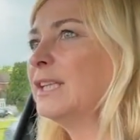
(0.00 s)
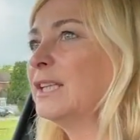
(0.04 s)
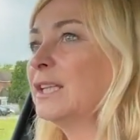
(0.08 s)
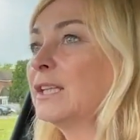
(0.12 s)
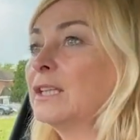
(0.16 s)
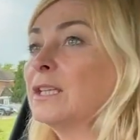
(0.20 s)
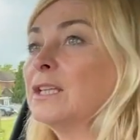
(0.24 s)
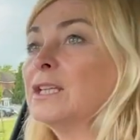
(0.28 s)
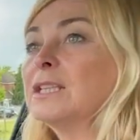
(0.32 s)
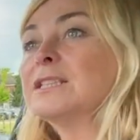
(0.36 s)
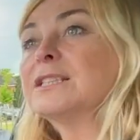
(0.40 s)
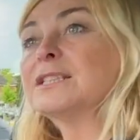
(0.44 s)

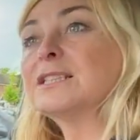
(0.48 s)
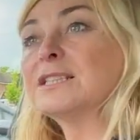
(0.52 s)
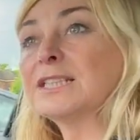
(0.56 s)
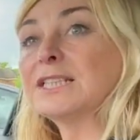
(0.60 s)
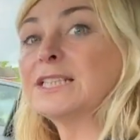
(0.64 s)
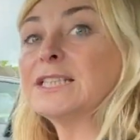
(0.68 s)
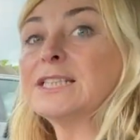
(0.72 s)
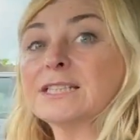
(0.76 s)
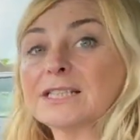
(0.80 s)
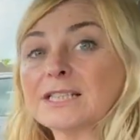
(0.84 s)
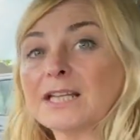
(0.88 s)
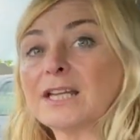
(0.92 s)
The
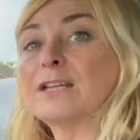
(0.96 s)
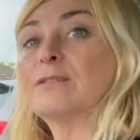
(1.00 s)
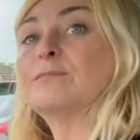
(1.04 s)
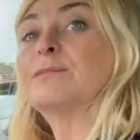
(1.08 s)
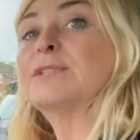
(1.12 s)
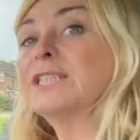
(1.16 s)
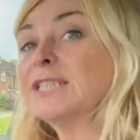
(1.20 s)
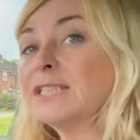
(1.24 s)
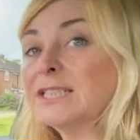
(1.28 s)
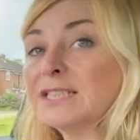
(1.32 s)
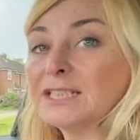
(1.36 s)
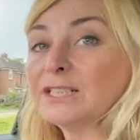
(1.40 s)
seats I am
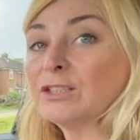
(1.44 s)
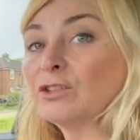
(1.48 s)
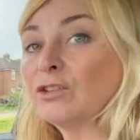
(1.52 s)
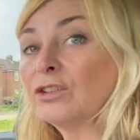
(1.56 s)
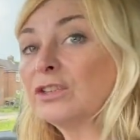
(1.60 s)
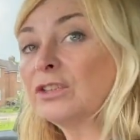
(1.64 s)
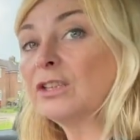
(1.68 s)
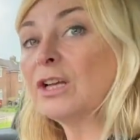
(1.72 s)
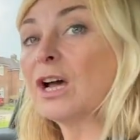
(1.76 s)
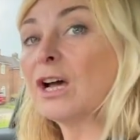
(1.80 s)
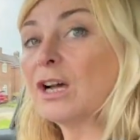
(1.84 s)
sitting on